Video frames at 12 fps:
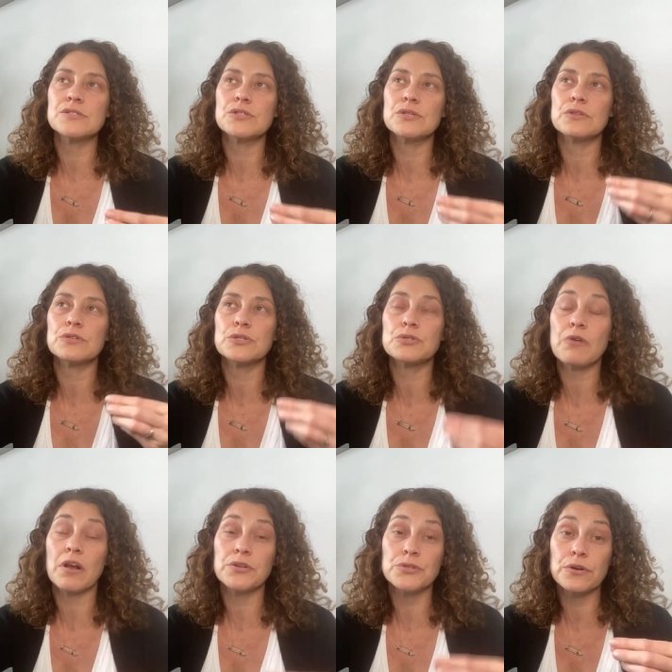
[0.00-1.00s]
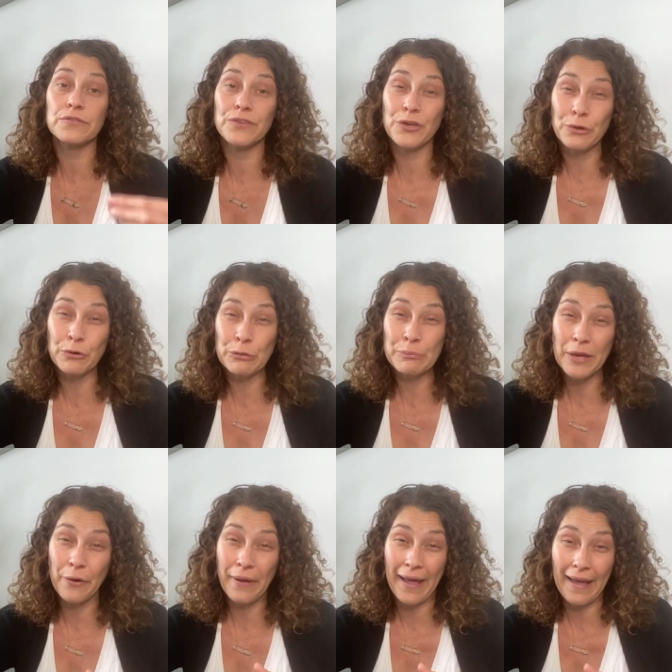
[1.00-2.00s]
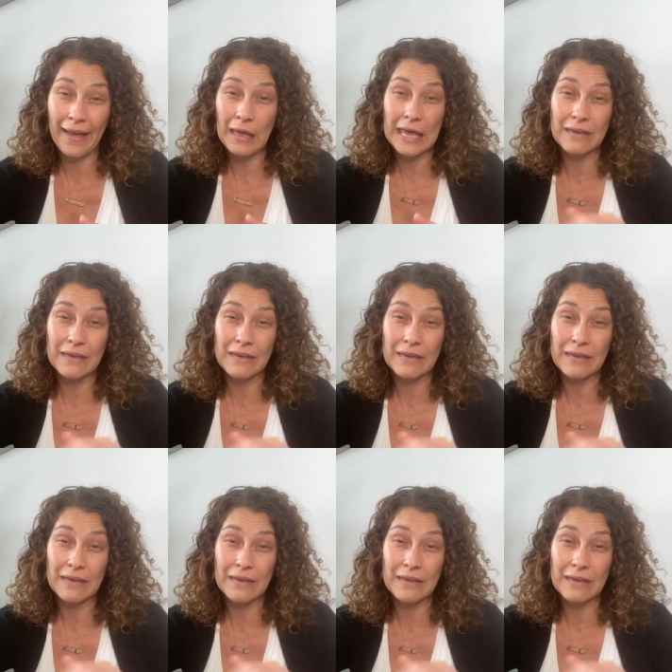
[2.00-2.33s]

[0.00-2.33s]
to the structure of you and be okay